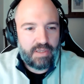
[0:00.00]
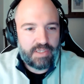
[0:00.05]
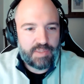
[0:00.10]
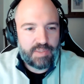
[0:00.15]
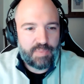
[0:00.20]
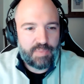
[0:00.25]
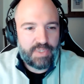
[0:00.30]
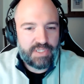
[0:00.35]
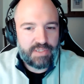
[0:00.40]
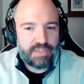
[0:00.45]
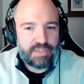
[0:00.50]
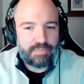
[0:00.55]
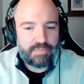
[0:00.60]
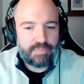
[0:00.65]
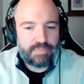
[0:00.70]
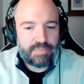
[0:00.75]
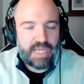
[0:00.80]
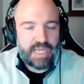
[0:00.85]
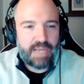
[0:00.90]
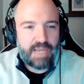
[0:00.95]
spend
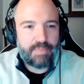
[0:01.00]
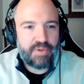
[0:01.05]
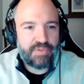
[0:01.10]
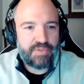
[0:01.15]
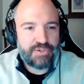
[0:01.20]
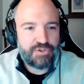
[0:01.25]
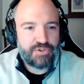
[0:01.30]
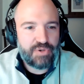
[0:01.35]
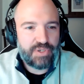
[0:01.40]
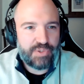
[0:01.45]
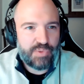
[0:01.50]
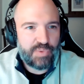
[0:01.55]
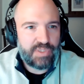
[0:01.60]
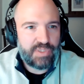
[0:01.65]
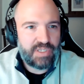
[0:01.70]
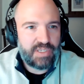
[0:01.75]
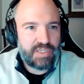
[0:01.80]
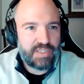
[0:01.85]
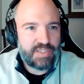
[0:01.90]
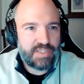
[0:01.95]
some time on the trails
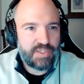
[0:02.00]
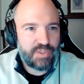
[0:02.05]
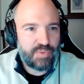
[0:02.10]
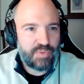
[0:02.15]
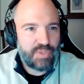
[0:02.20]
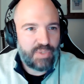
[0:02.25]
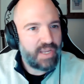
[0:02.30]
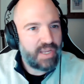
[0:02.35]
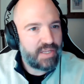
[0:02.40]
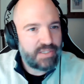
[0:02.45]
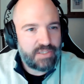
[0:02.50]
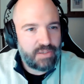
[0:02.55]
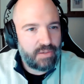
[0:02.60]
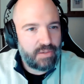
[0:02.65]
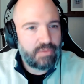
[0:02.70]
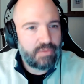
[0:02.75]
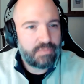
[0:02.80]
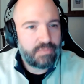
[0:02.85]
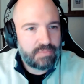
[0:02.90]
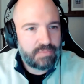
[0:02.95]
with the kids this weekend.
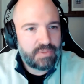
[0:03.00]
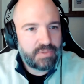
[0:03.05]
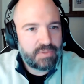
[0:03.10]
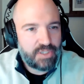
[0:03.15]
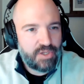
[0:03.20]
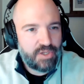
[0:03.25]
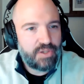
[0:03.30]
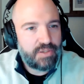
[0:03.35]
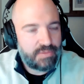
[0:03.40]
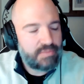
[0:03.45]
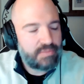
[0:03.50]
So it's good.